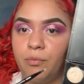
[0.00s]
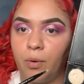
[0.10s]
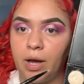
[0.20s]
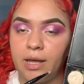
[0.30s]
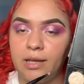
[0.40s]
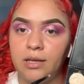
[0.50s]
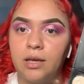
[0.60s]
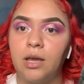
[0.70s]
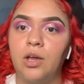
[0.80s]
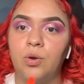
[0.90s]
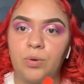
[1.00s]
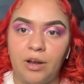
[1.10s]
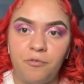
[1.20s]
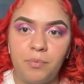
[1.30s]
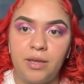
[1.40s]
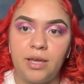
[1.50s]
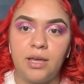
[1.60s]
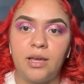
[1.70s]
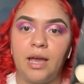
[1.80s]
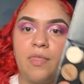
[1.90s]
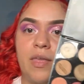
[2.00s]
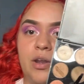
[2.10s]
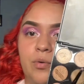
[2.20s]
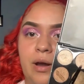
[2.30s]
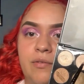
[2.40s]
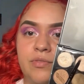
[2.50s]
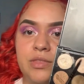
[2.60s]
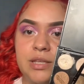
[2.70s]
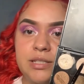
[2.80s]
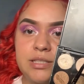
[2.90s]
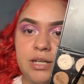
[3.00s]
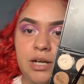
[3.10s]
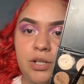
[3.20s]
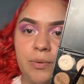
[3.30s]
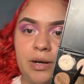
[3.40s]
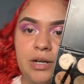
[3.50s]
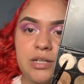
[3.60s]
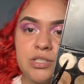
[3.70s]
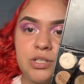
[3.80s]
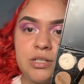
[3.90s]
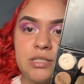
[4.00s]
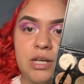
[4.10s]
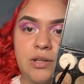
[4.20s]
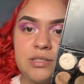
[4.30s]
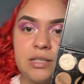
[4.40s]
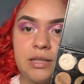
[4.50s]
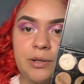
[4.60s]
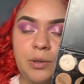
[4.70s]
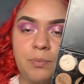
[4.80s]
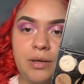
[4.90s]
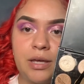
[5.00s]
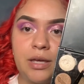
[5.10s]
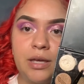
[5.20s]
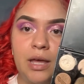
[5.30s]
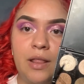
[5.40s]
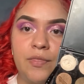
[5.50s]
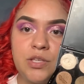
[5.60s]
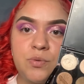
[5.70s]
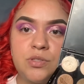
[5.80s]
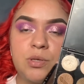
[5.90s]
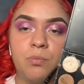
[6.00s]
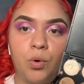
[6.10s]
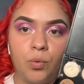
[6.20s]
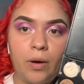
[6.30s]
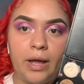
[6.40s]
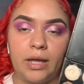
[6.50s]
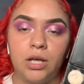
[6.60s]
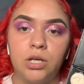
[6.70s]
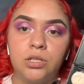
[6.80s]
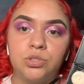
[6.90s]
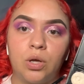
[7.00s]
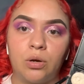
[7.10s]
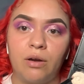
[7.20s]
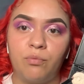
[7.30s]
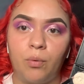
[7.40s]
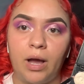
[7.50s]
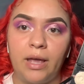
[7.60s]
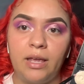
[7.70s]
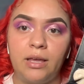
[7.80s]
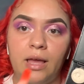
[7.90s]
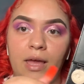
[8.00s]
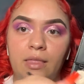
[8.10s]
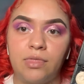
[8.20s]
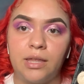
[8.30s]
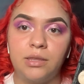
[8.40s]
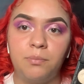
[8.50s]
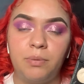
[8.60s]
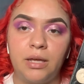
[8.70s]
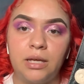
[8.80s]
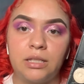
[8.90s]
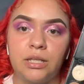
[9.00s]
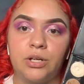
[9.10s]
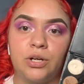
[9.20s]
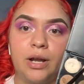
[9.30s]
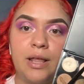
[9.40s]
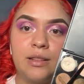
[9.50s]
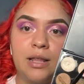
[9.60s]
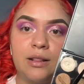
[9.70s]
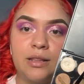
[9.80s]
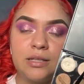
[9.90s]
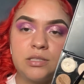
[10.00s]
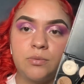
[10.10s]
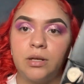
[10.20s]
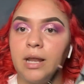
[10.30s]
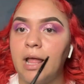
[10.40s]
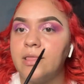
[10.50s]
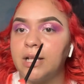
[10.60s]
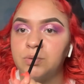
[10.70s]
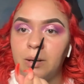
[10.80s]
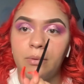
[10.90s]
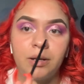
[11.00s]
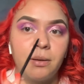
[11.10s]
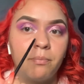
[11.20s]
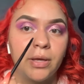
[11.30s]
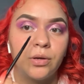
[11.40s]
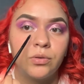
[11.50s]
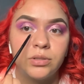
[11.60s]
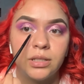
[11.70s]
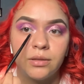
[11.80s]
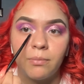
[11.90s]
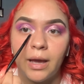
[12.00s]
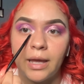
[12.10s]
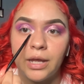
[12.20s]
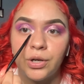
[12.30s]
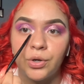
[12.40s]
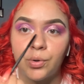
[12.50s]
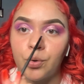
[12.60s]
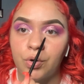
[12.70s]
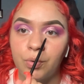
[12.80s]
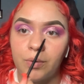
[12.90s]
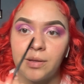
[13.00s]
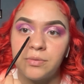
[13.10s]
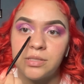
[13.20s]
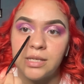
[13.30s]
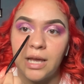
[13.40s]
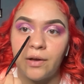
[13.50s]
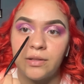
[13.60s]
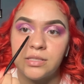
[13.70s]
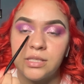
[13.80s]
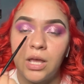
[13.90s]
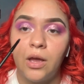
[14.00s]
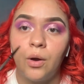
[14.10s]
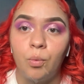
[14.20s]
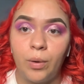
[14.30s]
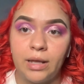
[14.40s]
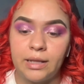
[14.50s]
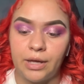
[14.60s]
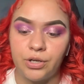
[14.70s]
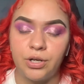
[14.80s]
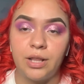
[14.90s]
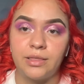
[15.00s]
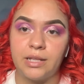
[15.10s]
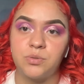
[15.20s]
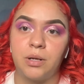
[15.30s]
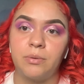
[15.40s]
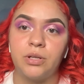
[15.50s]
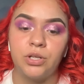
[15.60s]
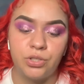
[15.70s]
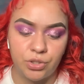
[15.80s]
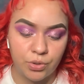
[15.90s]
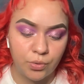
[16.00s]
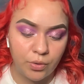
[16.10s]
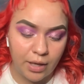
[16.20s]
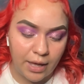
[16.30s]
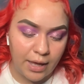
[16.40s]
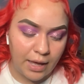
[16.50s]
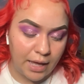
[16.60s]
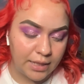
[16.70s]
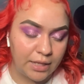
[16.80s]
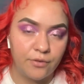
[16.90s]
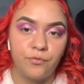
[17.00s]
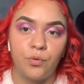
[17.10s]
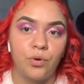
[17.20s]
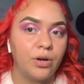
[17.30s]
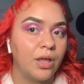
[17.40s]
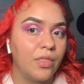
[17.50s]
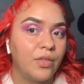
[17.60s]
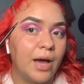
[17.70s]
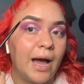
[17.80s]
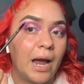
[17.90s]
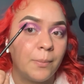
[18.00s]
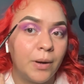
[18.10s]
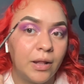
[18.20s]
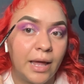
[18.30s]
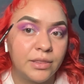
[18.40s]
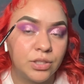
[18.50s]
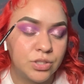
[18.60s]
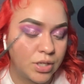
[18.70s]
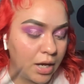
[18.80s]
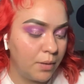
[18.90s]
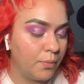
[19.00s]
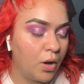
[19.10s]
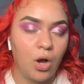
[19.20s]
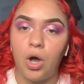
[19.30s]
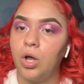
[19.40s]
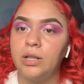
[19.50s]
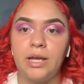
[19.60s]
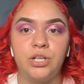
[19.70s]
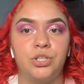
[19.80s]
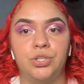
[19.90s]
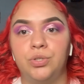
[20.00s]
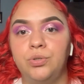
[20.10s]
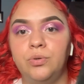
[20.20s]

white, grab pink, and then grab this color right here because you can tell it's a little bit, this one's more white. So I grab white and then the pink glitter and then this one, and that's what I'm gonna build my inner corner with. See how it's way lighter? That's what I'm gonna do. And then for the eyebrow at the top, all I do